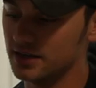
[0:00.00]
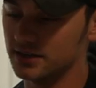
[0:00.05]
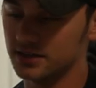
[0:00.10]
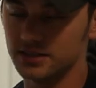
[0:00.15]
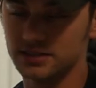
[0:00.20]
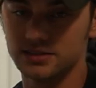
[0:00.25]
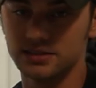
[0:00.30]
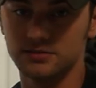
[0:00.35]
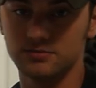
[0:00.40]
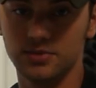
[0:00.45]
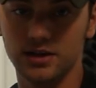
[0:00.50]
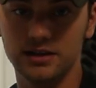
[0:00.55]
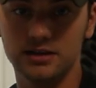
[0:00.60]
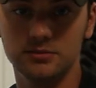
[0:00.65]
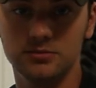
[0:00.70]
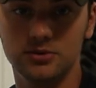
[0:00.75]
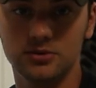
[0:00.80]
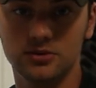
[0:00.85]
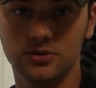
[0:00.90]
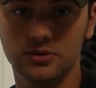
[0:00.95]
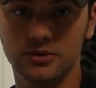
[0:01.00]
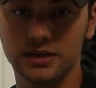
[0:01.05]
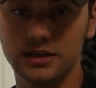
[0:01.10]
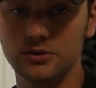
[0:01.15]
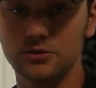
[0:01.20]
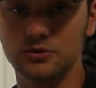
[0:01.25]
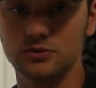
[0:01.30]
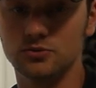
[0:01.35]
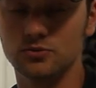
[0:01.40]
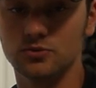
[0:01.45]
nice and bendable.
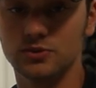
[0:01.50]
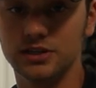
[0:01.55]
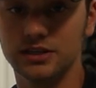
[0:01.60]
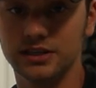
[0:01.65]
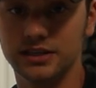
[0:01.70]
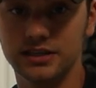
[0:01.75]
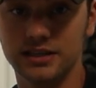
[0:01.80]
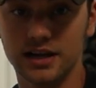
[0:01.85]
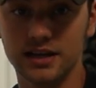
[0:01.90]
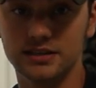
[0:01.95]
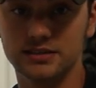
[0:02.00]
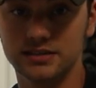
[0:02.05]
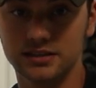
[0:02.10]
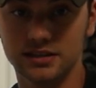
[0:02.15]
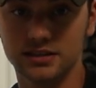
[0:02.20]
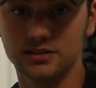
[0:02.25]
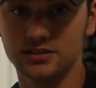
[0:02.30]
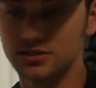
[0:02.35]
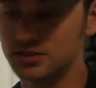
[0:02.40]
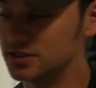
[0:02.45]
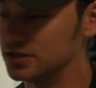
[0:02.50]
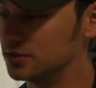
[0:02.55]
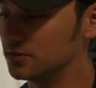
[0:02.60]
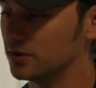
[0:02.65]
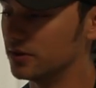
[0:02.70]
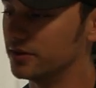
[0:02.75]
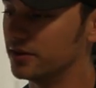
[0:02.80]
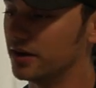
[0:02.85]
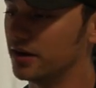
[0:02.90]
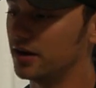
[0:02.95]
It was really nice to get a good cheek
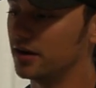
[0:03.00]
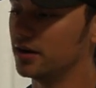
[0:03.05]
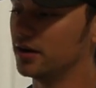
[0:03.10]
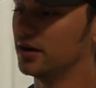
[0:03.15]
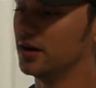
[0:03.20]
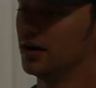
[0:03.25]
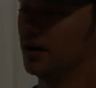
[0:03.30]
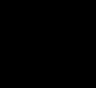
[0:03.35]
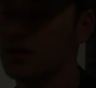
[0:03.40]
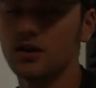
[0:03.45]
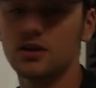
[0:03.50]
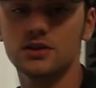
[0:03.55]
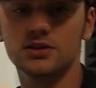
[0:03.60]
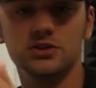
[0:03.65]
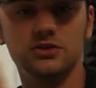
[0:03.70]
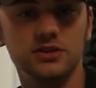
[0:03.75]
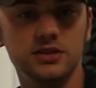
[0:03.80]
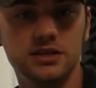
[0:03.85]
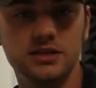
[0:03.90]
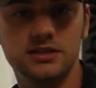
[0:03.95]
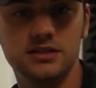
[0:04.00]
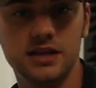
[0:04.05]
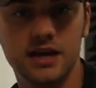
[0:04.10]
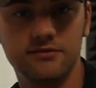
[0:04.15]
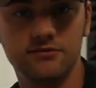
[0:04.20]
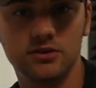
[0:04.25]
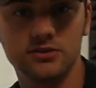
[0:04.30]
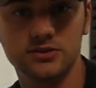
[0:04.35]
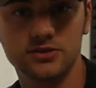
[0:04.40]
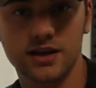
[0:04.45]
weld there. So these
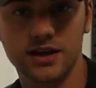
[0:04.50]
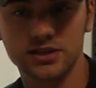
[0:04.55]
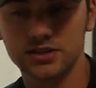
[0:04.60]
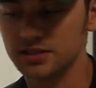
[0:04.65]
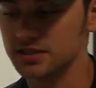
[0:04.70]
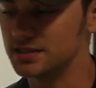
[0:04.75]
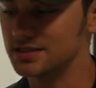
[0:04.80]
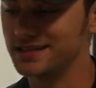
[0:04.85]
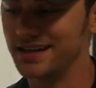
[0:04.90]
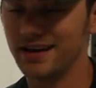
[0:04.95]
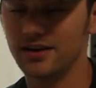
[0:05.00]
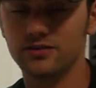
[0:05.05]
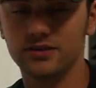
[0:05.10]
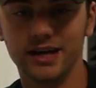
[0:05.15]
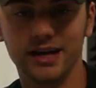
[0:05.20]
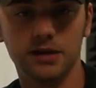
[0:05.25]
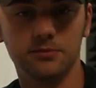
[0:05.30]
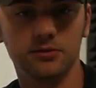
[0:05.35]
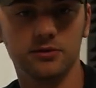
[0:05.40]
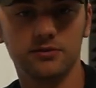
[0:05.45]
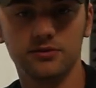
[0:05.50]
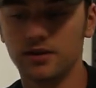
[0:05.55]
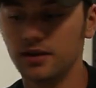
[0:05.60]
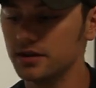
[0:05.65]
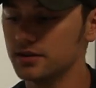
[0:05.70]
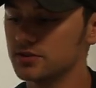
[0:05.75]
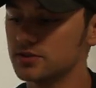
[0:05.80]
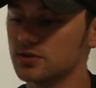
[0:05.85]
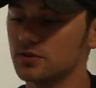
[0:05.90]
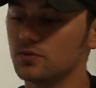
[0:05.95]
headphones are actually sound
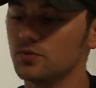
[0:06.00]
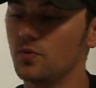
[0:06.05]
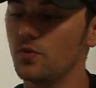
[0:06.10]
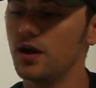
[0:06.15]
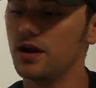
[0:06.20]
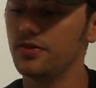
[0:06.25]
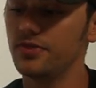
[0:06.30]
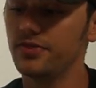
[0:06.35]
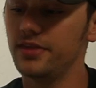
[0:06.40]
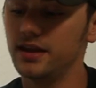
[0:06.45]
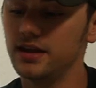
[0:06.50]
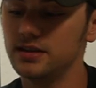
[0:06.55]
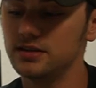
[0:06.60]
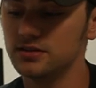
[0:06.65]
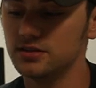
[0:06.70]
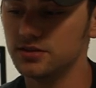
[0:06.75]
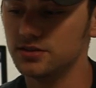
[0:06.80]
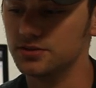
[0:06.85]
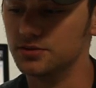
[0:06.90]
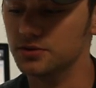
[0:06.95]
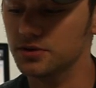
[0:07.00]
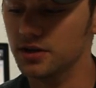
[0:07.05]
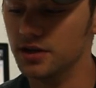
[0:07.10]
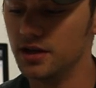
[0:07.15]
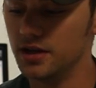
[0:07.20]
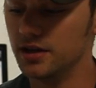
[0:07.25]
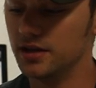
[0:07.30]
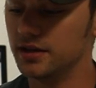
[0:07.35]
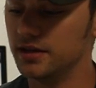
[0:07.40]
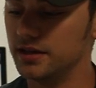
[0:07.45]
amplifying. So what they do
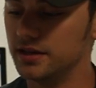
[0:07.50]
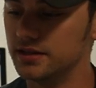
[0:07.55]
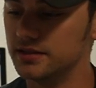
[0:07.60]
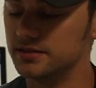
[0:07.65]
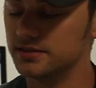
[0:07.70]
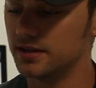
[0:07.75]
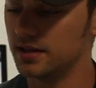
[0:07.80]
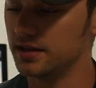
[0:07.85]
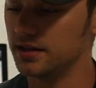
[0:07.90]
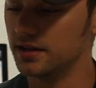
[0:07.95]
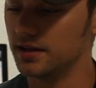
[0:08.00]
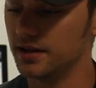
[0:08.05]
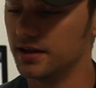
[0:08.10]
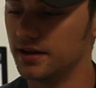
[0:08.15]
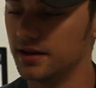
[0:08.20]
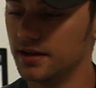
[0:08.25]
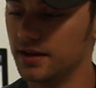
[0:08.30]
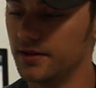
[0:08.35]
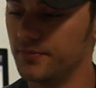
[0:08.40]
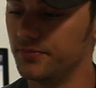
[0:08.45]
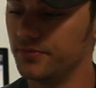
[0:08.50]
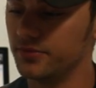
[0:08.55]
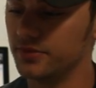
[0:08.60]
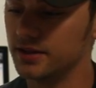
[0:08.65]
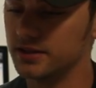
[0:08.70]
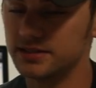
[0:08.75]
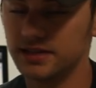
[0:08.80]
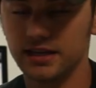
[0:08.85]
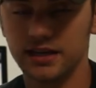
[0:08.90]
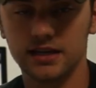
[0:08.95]
is they, uh, um,
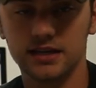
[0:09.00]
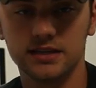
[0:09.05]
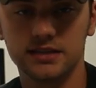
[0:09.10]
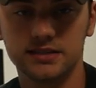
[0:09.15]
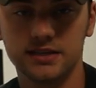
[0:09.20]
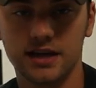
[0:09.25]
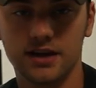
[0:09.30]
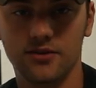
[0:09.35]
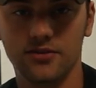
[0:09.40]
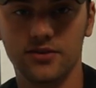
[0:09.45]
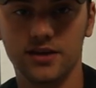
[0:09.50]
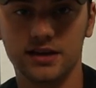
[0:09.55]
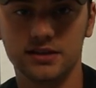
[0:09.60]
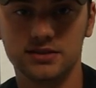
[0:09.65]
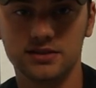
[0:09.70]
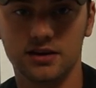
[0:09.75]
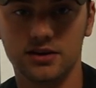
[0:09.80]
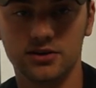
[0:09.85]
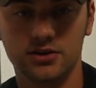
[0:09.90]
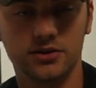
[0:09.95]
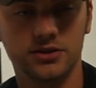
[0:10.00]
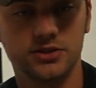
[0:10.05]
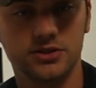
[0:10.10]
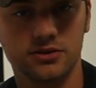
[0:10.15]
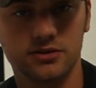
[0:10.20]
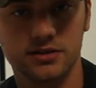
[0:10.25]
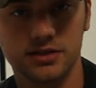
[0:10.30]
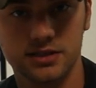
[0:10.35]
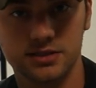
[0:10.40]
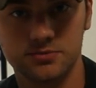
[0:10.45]
they take any sound that's under a
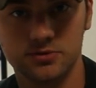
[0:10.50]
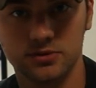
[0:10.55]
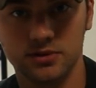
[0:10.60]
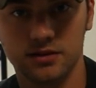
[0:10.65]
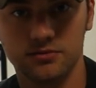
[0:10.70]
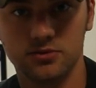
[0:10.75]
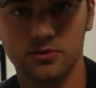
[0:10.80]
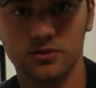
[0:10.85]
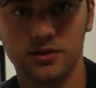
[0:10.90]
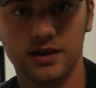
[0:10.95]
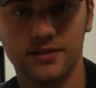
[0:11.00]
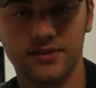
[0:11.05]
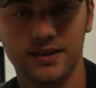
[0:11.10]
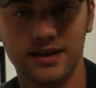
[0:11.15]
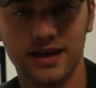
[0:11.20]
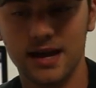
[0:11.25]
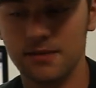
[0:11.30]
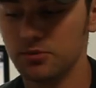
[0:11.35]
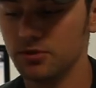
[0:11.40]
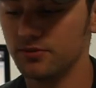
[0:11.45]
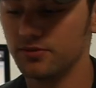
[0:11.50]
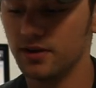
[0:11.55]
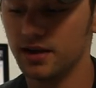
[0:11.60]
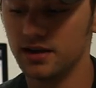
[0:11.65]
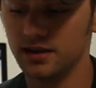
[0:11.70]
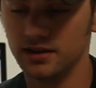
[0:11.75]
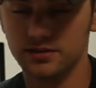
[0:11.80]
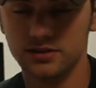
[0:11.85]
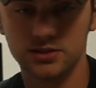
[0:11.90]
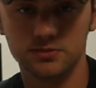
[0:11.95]
certain decibel level and they amplify
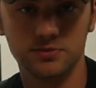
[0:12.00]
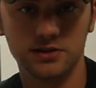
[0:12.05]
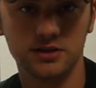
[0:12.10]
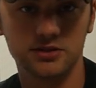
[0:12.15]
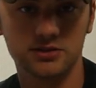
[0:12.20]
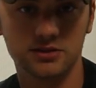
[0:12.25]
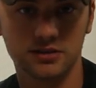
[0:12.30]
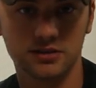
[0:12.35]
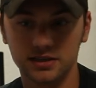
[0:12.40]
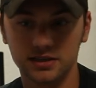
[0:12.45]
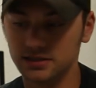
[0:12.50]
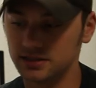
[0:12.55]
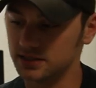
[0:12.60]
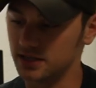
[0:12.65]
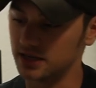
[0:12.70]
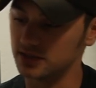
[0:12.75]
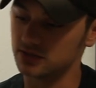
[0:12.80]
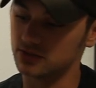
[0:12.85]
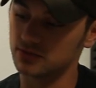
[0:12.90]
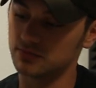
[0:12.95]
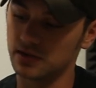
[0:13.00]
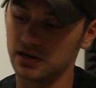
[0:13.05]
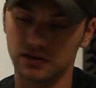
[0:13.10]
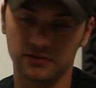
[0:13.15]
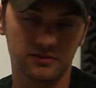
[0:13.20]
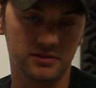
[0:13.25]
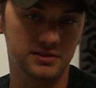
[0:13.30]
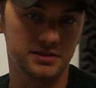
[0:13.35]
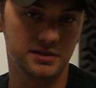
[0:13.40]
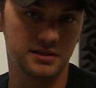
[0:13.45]
it in the speakers inside. So there's
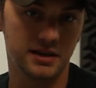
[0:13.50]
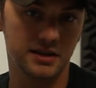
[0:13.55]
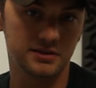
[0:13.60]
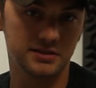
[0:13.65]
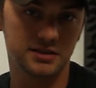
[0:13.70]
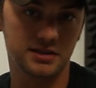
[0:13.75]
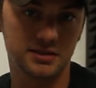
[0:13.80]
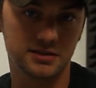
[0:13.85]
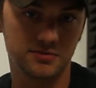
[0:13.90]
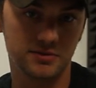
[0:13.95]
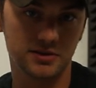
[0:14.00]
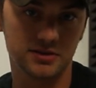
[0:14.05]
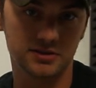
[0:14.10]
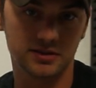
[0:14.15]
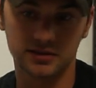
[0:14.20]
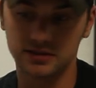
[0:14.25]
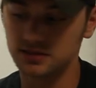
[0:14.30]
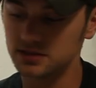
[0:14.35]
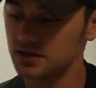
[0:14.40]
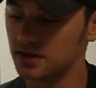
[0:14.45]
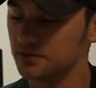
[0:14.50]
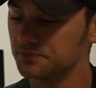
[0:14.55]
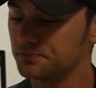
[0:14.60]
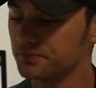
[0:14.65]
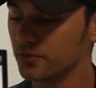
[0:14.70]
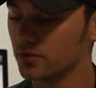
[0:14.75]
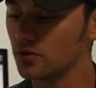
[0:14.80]
microphones on the outside, speakers on the inside.